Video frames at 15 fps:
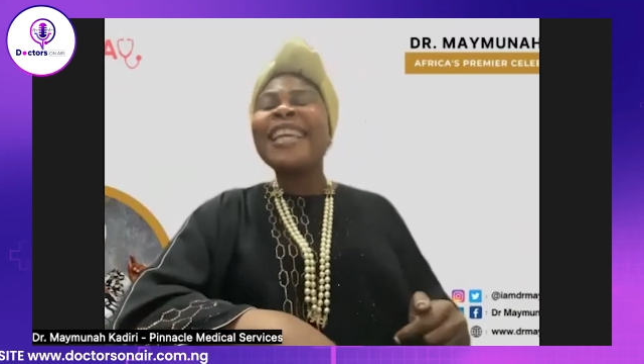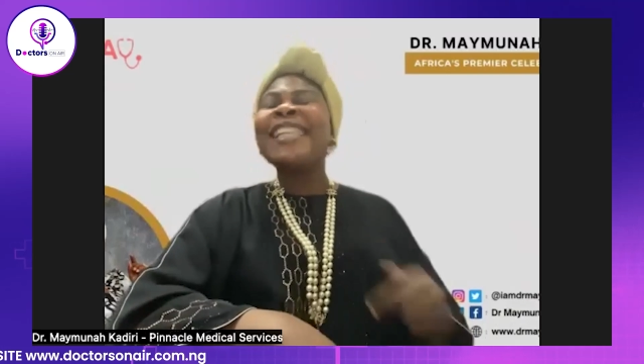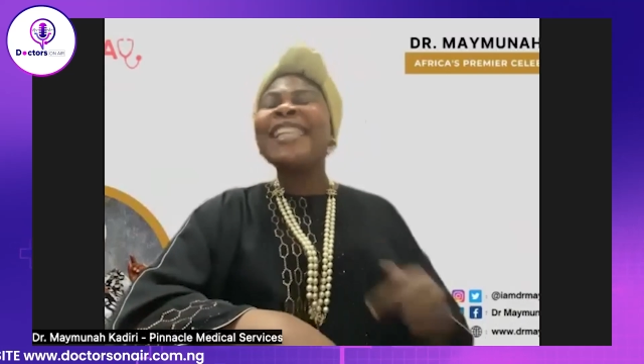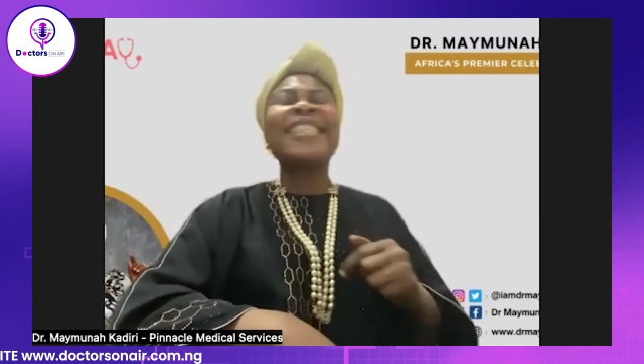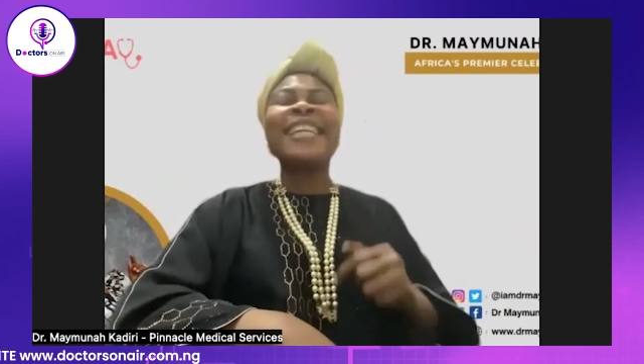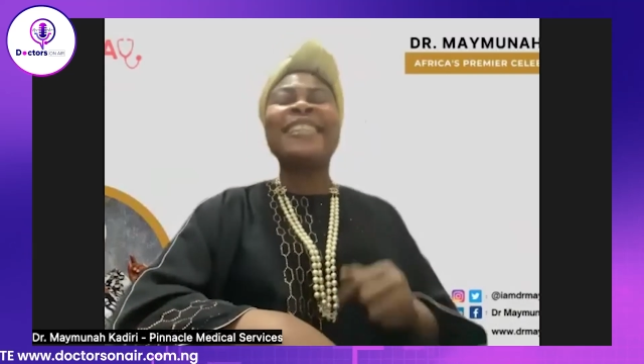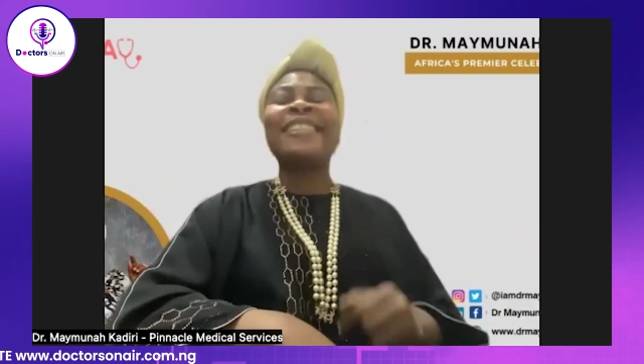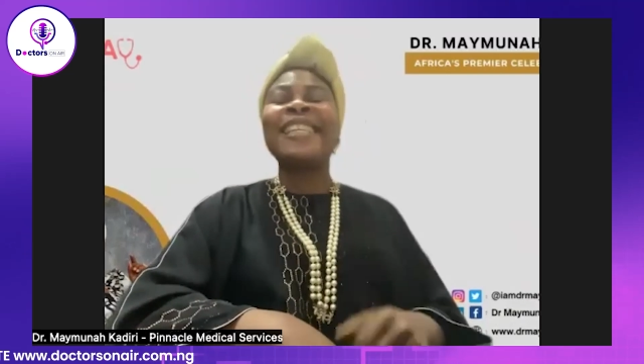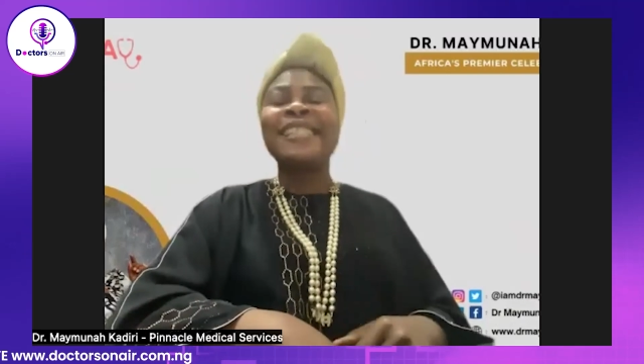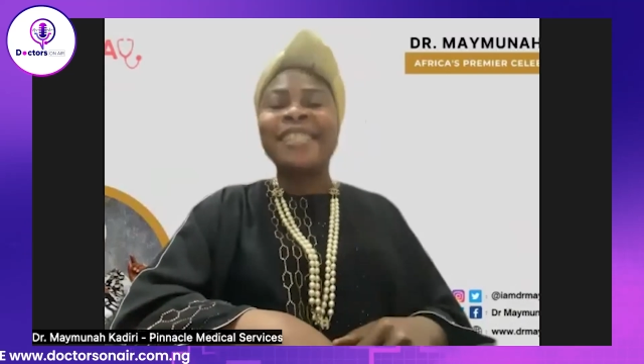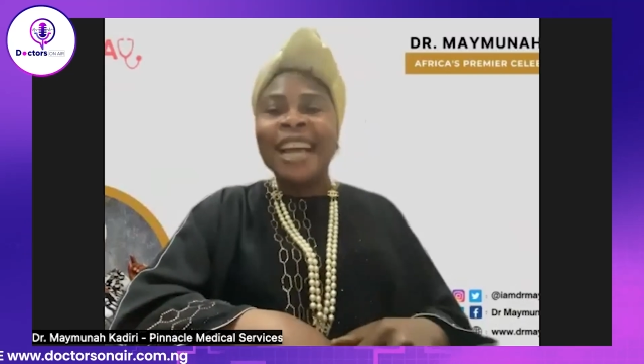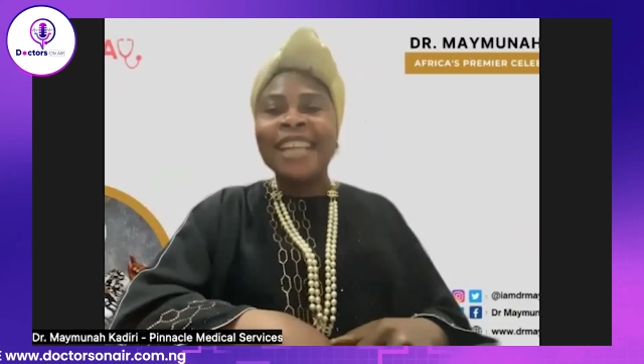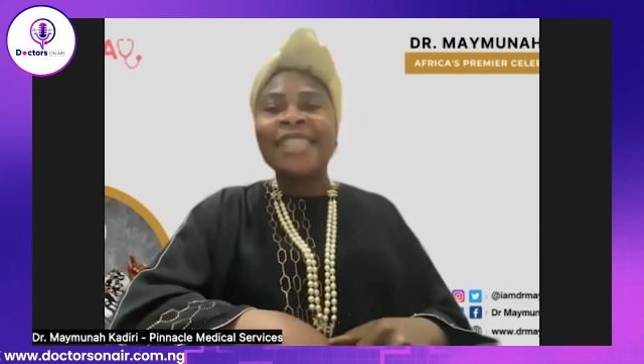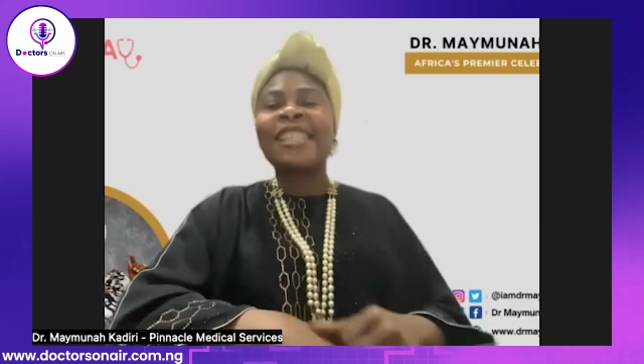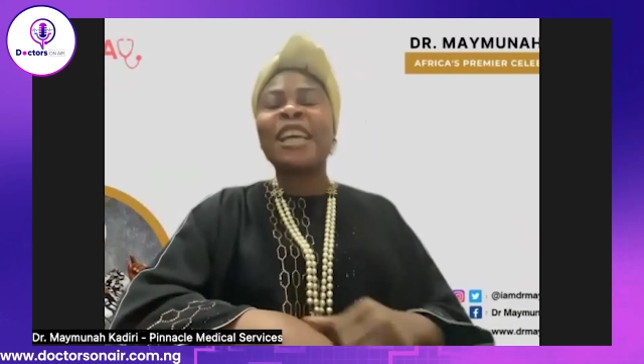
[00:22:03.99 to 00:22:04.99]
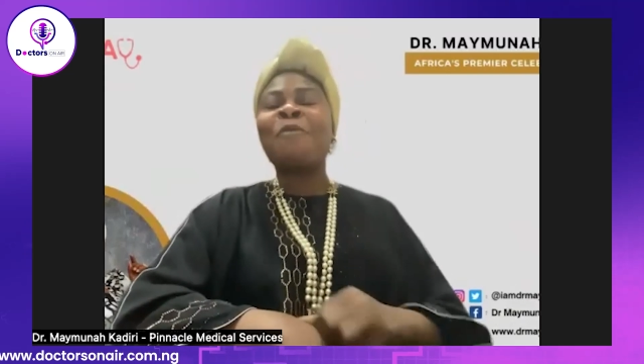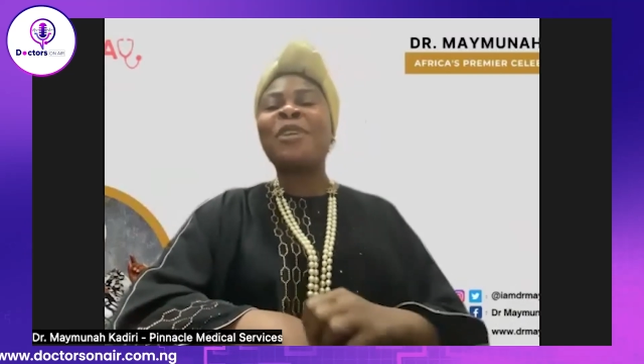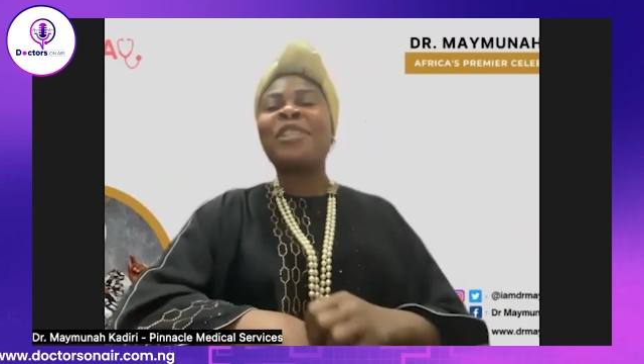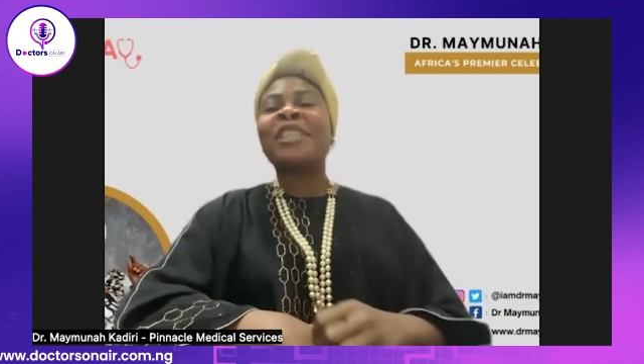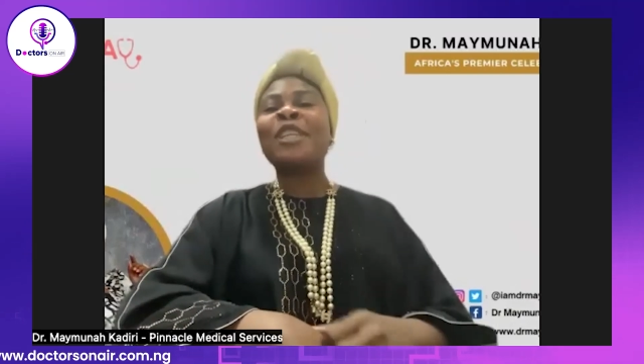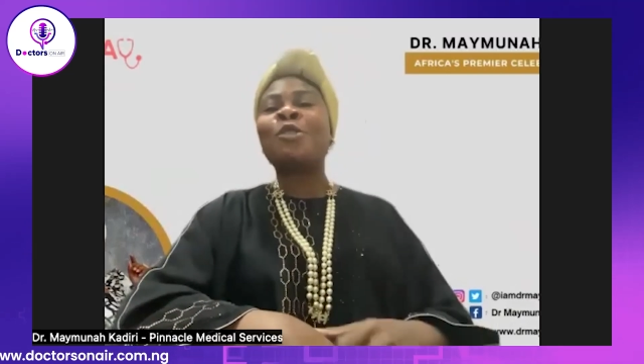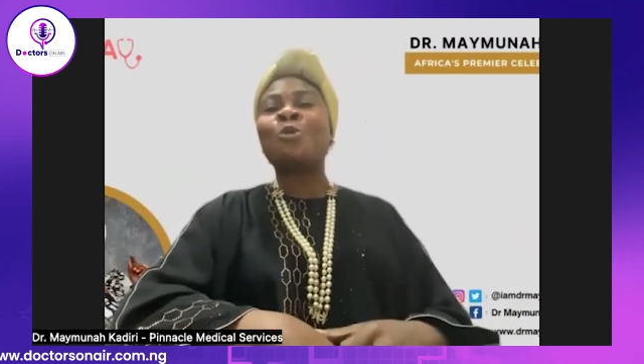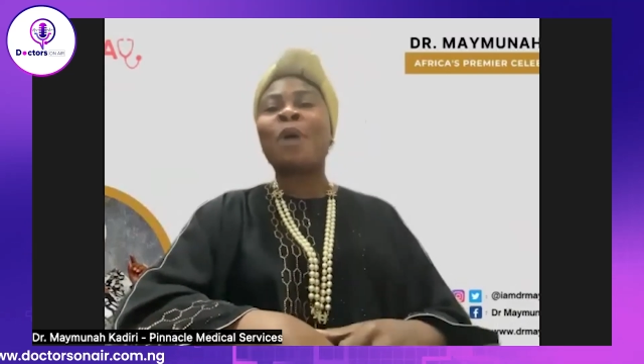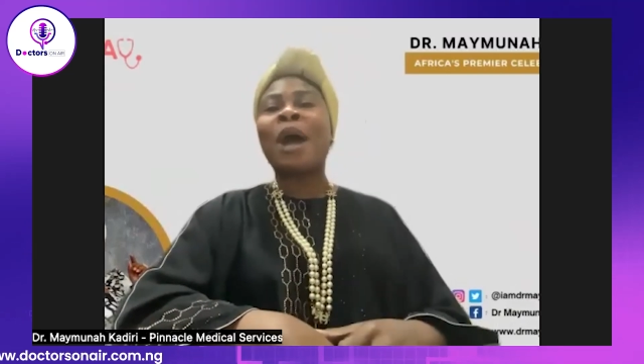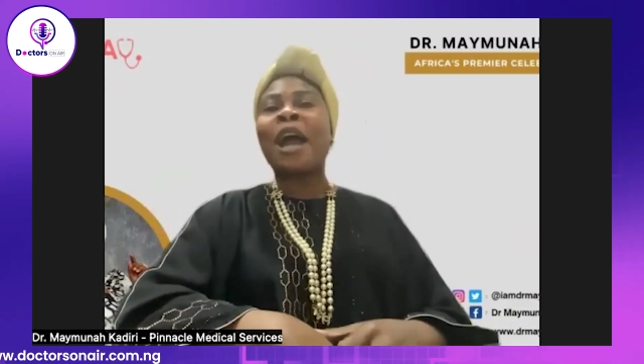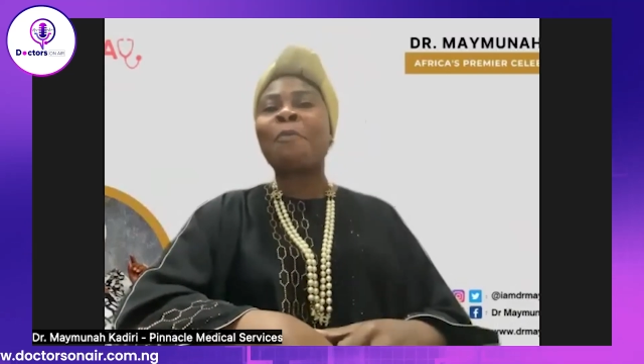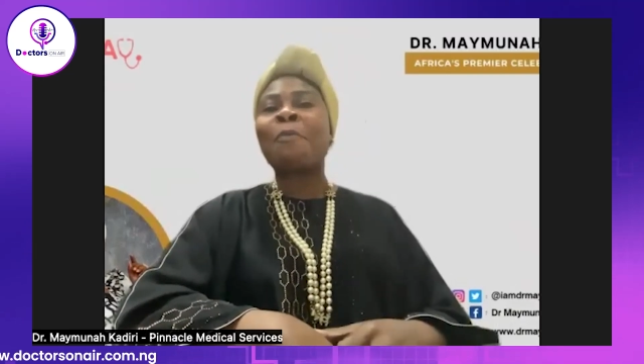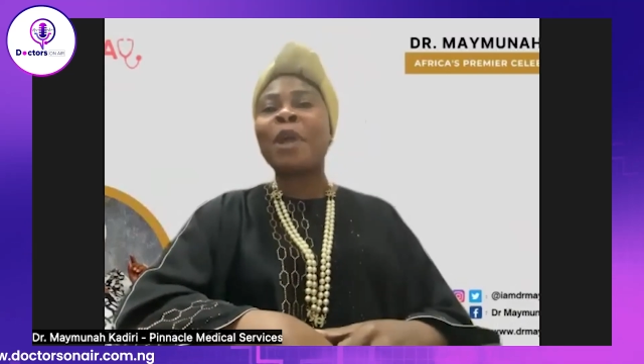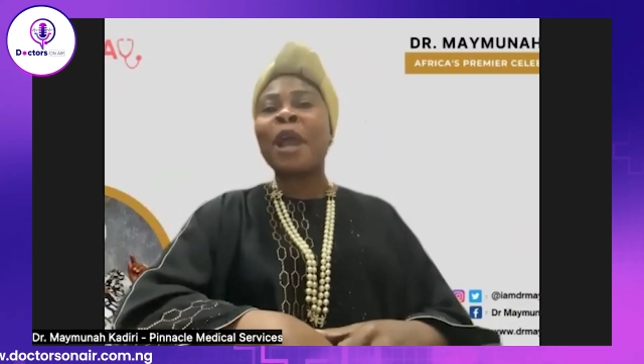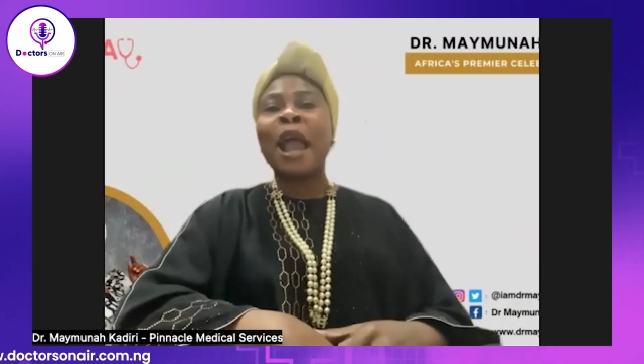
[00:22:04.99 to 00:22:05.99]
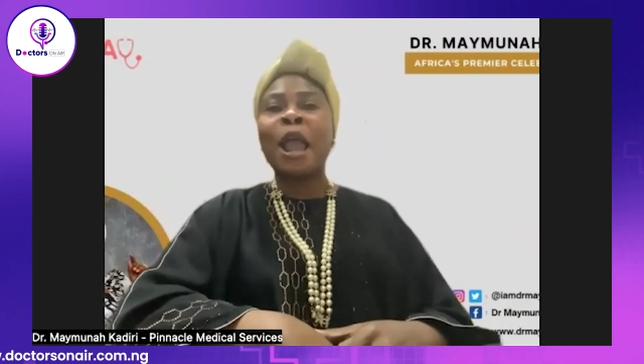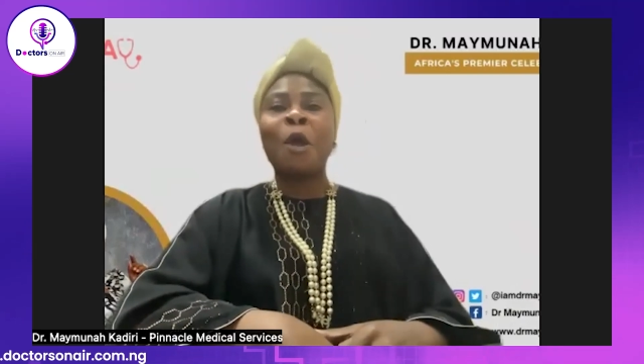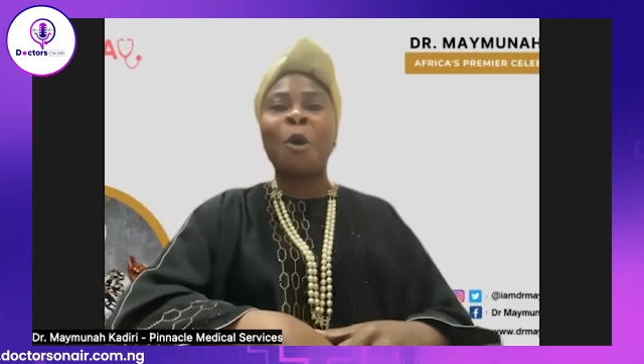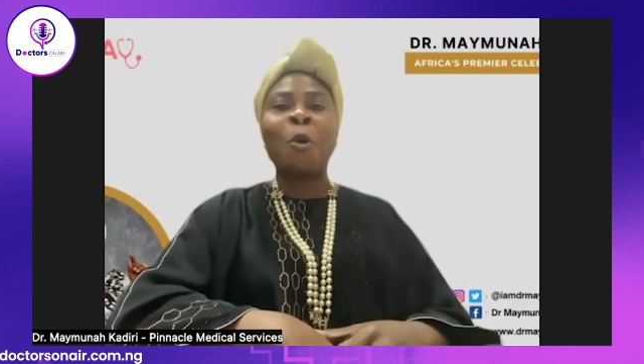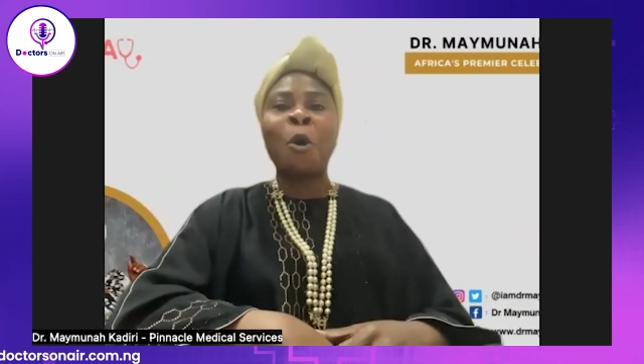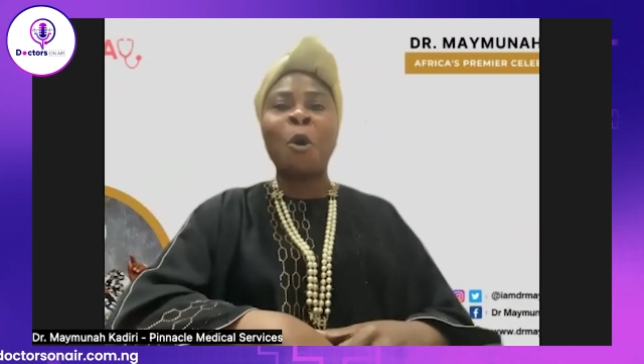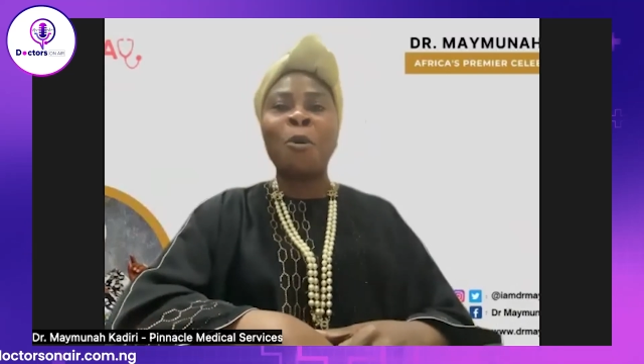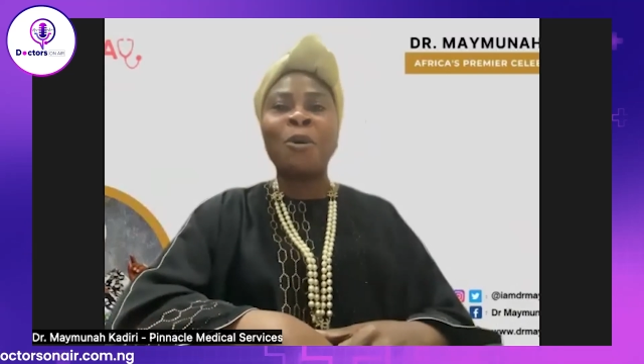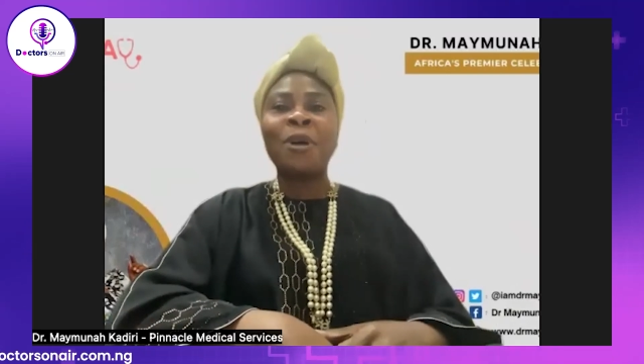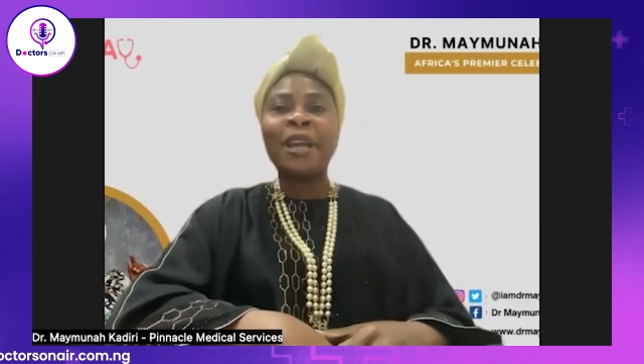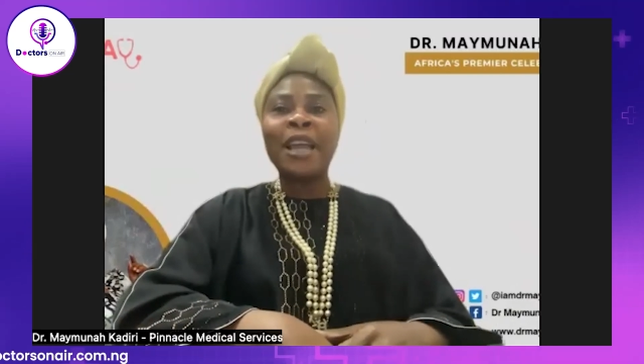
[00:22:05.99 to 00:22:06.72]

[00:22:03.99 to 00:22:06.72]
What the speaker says: It's a disaster waiting to occur.